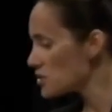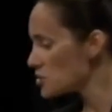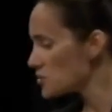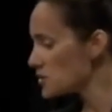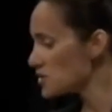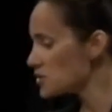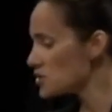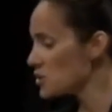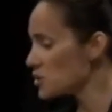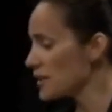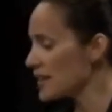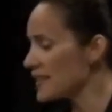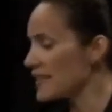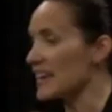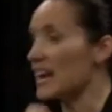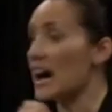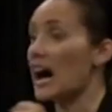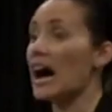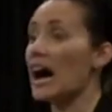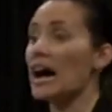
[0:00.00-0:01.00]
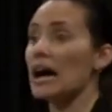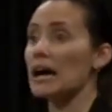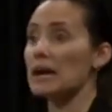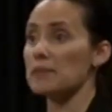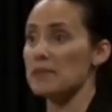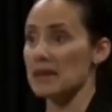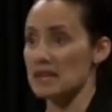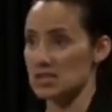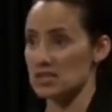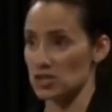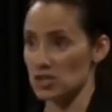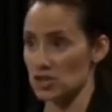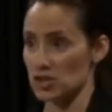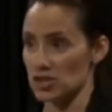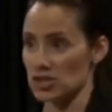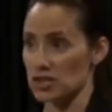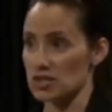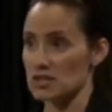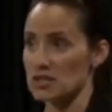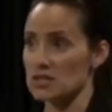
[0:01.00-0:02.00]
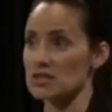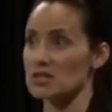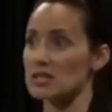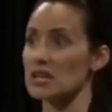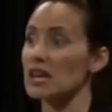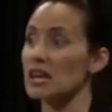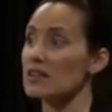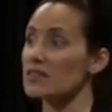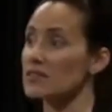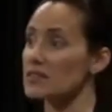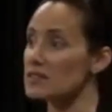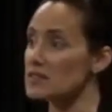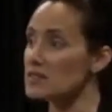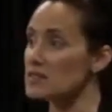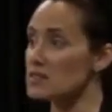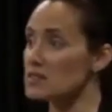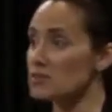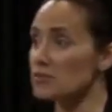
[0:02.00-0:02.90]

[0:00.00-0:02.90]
as we're doing the I messages, this